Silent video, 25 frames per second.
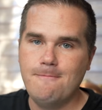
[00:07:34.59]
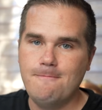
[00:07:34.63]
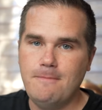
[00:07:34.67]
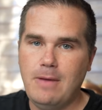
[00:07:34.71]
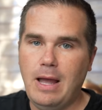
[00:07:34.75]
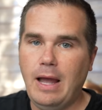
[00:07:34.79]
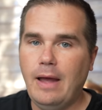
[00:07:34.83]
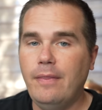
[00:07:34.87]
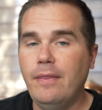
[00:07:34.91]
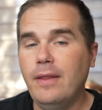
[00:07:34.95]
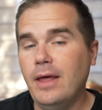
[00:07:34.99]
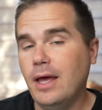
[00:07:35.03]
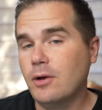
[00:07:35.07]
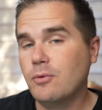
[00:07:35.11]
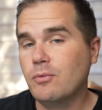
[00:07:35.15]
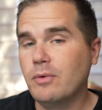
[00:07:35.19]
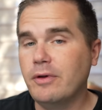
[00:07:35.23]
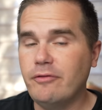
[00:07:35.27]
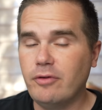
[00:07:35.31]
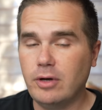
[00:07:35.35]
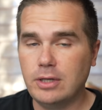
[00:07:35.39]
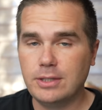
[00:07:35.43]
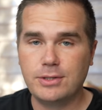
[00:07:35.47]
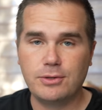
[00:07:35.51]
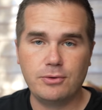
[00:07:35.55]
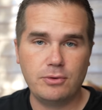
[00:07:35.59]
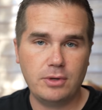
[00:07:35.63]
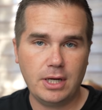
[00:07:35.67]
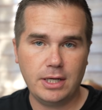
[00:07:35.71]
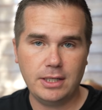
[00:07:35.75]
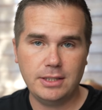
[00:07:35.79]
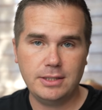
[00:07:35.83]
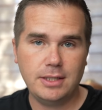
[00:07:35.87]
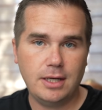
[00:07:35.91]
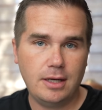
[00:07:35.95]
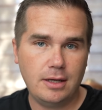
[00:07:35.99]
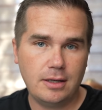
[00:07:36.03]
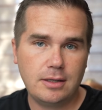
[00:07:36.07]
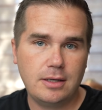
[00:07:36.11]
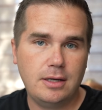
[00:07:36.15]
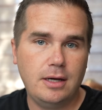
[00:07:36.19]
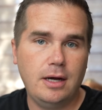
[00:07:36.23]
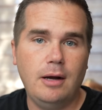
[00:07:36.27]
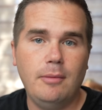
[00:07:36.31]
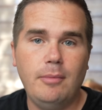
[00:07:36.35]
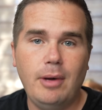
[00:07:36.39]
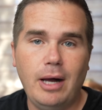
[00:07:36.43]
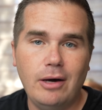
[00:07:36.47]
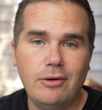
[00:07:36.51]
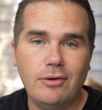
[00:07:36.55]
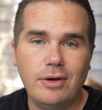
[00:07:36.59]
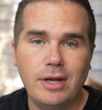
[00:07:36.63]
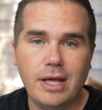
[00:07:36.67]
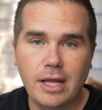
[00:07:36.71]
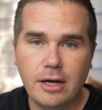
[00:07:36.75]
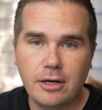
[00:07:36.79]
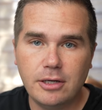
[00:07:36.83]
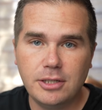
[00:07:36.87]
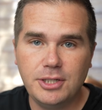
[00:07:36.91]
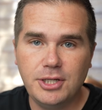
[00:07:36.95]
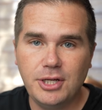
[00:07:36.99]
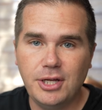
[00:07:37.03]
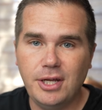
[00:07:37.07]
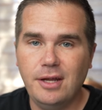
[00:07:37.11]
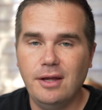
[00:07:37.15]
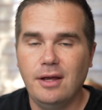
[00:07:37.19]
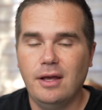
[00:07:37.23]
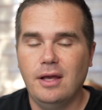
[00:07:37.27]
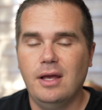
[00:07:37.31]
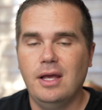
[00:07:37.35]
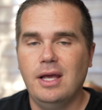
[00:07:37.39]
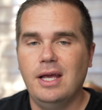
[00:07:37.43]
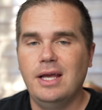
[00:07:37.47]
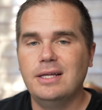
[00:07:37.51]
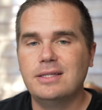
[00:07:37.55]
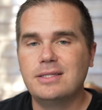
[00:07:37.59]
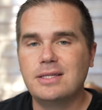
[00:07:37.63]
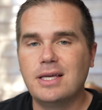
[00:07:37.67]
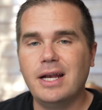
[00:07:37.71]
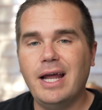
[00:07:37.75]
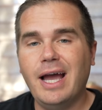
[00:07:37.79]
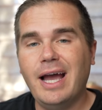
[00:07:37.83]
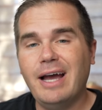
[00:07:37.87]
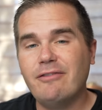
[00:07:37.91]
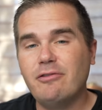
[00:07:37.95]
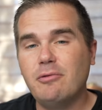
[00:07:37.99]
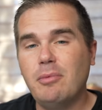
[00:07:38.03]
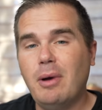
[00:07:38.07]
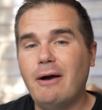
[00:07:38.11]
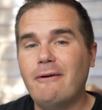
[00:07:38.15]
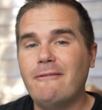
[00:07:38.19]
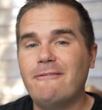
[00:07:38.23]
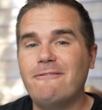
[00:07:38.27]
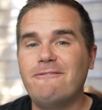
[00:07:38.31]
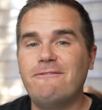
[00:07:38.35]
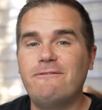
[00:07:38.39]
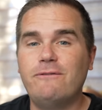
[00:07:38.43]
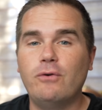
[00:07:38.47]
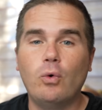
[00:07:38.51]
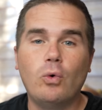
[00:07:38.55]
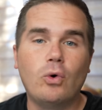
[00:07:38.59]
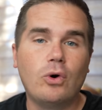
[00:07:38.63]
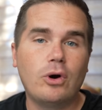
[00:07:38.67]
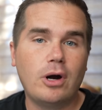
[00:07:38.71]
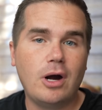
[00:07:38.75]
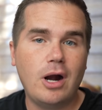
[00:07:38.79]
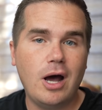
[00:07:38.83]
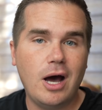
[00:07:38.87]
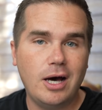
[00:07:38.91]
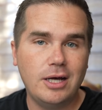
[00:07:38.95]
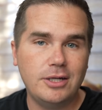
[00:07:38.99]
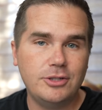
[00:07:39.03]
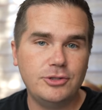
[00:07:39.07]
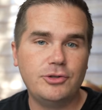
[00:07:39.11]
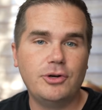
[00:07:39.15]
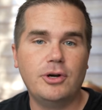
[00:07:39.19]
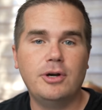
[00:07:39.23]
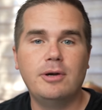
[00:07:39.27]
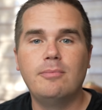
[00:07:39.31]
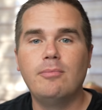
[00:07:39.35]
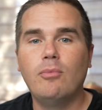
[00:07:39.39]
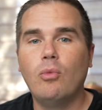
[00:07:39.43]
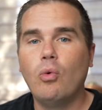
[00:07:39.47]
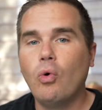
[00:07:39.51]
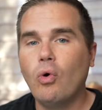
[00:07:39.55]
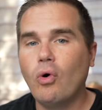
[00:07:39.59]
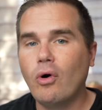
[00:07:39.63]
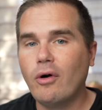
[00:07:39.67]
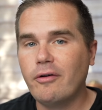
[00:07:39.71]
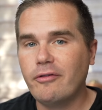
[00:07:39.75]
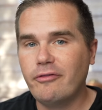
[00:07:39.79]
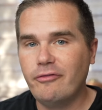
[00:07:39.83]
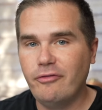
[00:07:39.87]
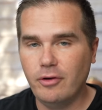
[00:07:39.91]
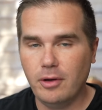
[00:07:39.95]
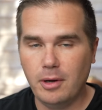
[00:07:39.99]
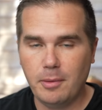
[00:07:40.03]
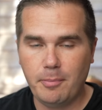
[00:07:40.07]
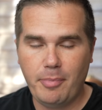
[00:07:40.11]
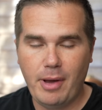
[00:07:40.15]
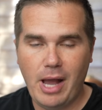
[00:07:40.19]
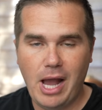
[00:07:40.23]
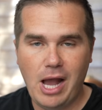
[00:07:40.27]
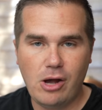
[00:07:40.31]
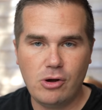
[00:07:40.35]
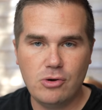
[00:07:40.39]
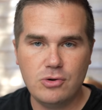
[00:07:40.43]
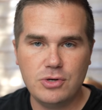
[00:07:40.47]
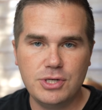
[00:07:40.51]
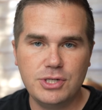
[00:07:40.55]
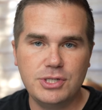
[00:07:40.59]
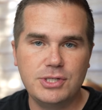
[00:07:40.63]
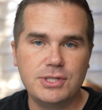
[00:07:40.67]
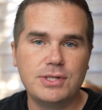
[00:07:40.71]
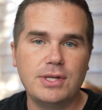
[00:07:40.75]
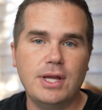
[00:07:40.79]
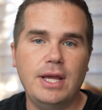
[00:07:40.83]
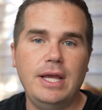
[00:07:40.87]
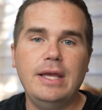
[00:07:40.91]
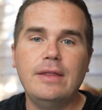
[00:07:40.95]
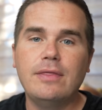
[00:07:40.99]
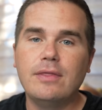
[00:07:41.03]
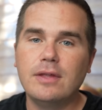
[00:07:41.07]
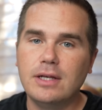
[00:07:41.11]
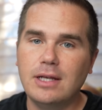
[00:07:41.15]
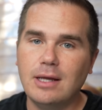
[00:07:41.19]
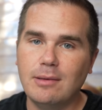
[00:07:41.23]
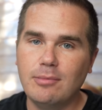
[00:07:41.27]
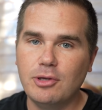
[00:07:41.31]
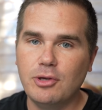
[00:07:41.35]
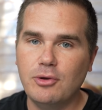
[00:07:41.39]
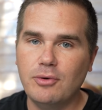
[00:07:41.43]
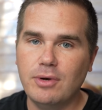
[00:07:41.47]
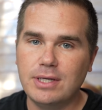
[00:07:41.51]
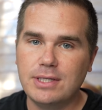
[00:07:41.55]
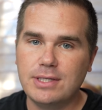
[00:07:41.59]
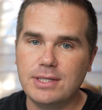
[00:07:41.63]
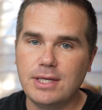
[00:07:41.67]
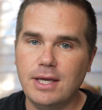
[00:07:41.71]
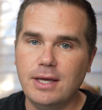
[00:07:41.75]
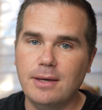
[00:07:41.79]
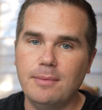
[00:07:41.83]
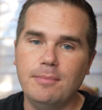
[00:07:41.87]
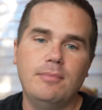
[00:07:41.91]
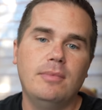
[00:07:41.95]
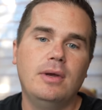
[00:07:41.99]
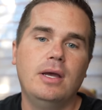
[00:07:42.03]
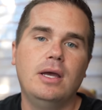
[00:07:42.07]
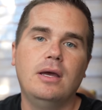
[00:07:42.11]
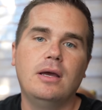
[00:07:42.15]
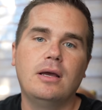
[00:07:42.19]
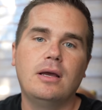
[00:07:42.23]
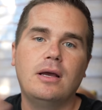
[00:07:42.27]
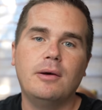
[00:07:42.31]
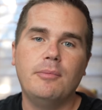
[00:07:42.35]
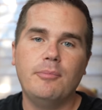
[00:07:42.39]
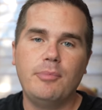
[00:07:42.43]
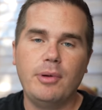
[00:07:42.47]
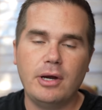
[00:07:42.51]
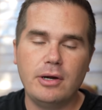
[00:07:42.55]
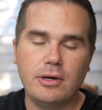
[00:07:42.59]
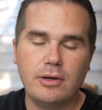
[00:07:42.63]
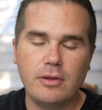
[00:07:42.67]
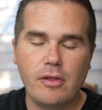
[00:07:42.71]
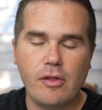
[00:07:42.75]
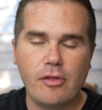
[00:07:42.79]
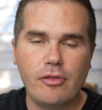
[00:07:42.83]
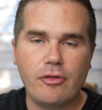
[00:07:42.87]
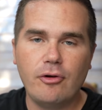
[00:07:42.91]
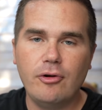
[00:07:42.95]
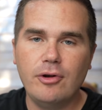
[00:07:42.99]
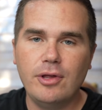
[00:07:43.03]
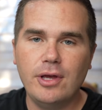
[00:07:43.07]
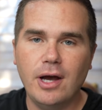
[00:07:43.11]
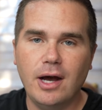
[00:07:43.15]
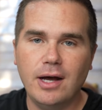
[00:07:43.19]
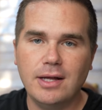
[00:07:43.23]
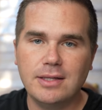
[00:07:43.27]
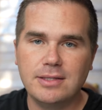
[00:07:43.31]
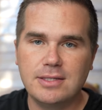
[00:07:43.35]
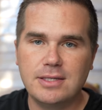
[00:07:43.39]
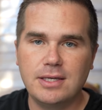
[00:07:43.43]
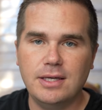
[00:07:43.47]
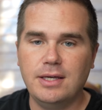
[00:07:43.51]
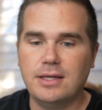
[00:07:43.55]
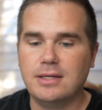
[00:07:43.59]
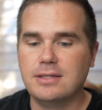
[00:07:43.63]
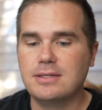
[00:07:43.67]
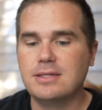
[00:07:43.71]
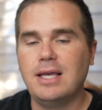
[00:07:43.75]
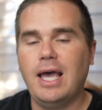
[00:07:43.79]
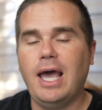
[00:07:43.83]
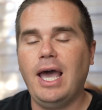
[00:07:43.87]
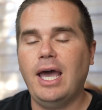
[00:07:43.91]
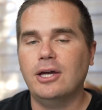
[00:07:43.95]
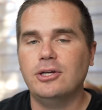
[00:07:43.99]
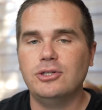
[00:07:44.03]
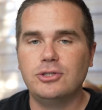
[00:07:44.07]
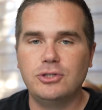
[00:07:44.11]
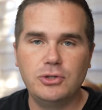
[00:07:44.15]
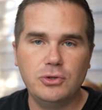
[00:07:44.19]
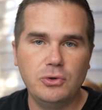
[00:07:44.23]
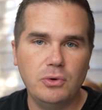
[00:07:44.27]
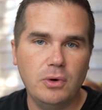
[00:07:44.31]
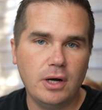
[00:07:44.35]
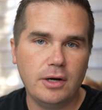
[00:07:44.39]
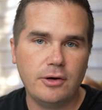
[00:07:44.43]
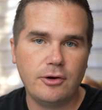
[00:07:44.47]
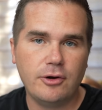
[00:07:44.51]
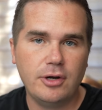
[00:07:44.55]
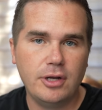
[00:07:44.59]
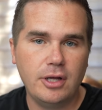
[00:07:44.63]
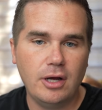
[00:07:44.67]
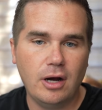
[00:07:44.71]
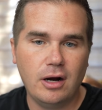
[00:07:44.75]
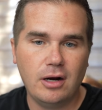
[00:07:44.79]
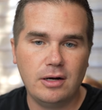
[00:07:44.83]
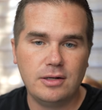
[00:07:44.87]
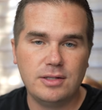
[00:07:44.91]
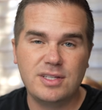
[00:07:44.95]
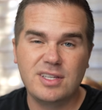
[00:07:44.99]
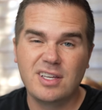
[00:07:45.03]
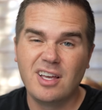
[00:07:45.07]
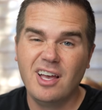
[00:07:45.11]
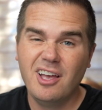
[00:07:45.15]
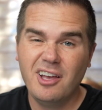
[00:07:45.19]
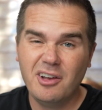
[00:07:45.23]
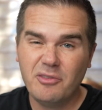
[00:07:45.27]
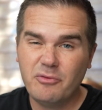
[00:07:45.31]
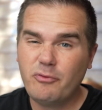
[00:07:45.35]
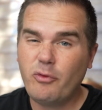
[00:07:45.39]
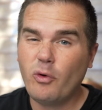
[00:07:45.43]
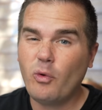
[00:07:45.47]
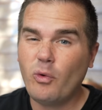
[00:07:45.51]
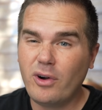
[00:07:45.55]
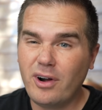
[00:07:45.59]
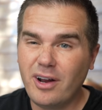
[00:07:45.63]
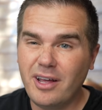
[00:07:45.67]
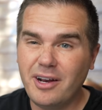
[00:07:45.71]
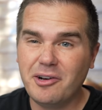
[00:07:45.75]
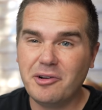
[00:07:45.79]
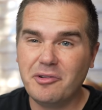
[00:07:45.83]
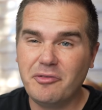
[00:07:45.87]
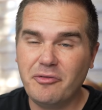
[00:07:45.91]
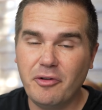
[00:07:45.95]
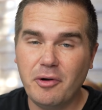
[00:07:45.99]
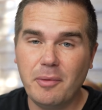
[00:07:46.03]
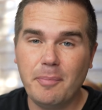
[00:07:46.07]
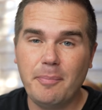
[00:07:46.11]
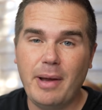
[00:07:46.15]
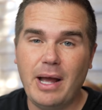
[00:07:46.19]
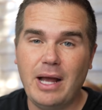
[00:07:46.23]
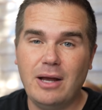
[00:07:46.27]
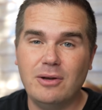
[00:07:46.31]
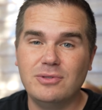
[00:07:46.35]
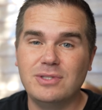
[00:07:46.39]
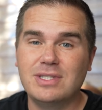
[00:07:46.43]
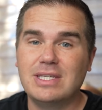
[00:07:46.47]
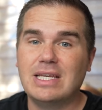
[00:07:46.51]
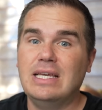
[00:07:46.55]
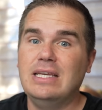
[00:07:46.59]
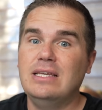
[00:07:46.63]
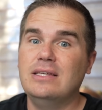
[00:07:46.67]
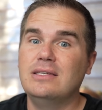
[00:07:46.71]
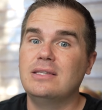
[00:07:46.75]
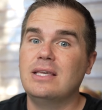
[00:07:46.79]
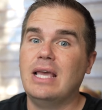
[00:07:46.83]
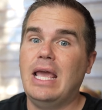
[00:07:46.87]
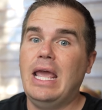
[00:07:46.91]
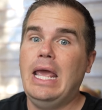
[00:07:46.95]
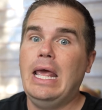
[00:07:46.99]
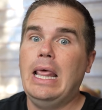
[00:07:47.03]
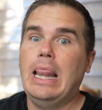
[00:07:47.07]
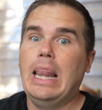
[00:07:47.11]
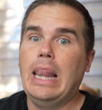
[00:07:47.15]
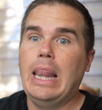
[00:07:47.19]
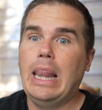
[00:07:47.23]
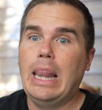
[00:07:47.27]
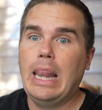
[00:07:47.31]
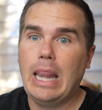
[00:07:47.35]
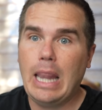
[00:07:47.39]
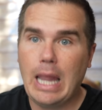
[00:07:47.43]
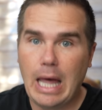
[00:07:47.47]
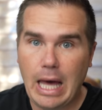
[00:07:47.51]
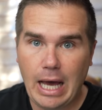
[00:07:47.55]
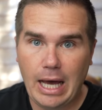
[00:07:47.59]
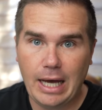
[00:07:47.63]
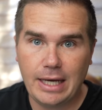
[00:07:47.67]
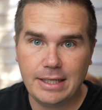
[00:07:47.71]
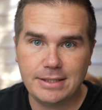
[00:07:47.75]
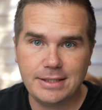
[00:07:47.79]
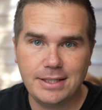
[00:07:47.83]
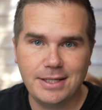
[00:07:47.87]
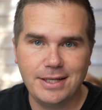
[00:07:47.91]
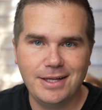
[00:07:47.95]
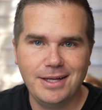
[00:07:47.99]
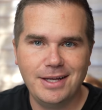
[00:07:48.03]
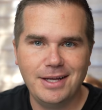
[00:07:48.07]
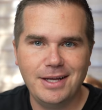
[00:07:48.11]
And then we've also got to talk about energy. It's going to have about 400 more foot-pounds in the WSM compared to the .30-06 at 200 yards. 400 foot-pounds is a lot.